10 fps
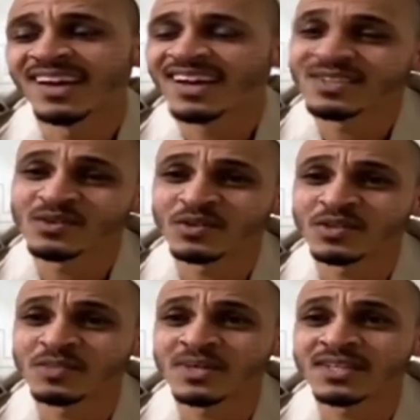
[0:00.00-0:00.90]
And, you know,
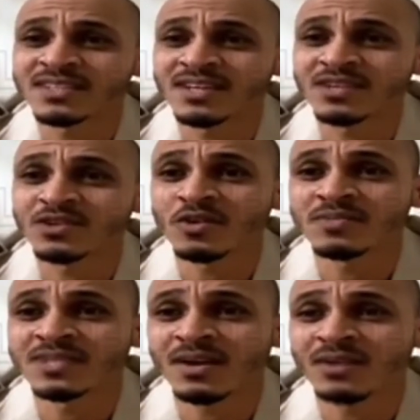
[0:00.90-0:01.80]
the big stage
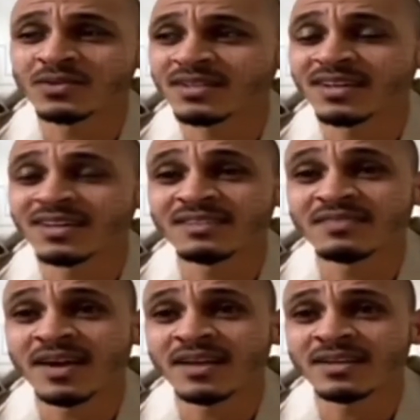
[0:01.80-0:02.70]
comes out, the
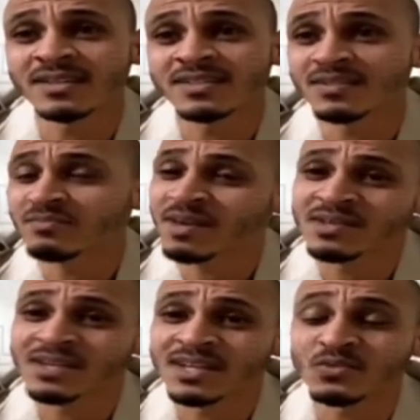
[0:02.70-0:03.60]
finals,
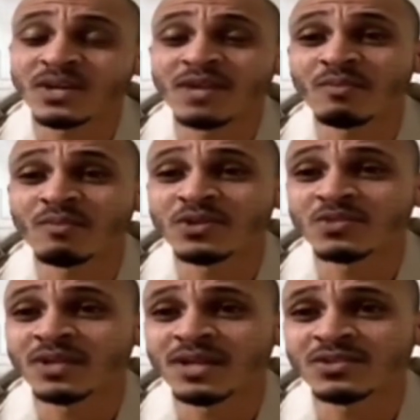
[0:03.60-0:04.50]
maybe that's when our voice
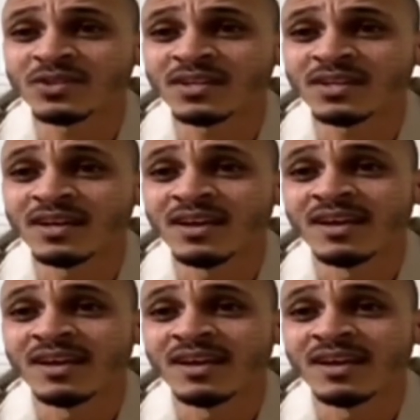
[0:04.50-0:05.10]
will actually